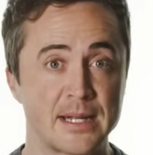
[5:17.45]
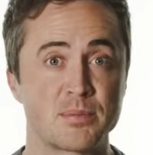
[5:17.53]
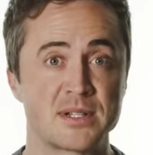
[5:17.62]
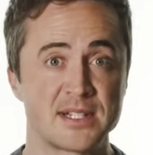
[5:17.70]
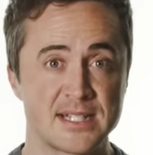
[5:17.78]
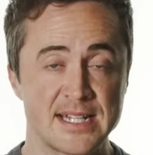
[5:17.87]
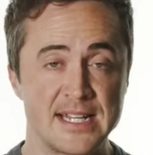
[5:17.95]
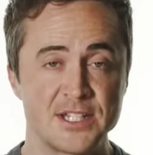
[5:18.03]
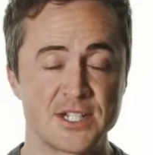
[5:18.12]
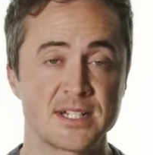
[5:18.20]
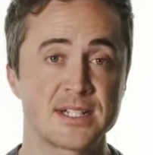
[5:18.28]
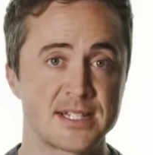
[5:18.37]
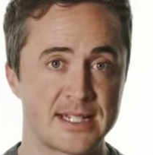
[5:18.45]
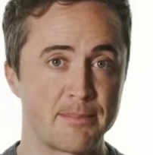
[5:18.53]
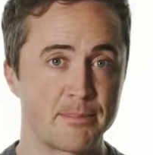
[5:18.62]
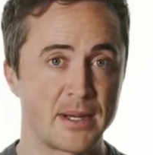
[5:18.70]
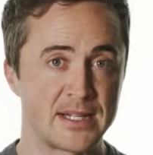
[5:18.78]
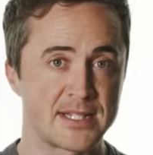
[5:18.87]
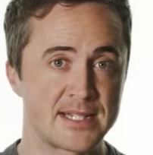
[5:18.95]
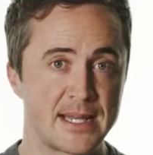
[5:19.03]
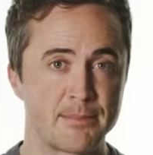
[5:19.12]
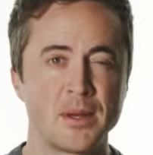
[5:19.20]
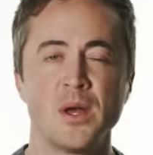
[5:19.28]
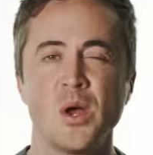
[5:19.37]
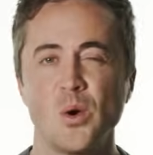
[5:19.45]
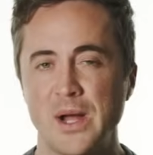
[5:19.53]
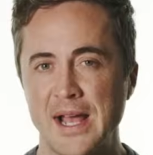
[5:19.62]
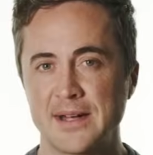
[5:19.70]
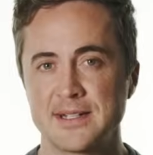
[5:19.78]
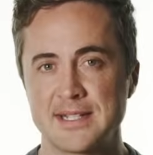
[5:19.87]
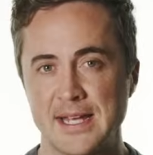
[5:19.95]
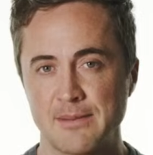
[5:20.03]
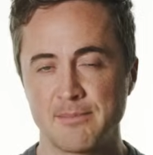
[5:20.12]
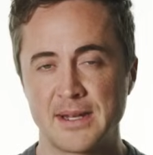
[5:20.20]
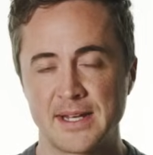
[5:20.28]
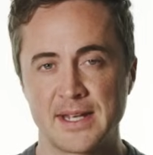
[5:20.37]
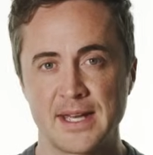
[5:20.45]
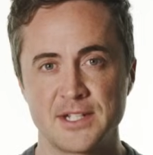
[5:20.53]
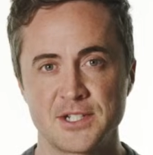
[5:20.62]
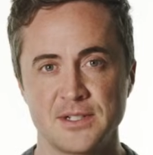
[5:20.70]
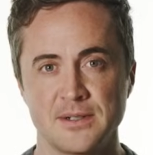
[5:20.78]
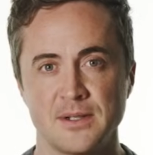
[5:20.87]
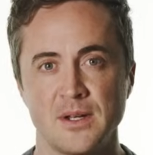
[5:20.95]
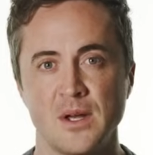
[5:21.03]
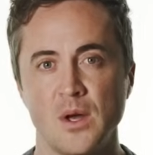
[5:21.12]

a procedure step by step, or how to take medication.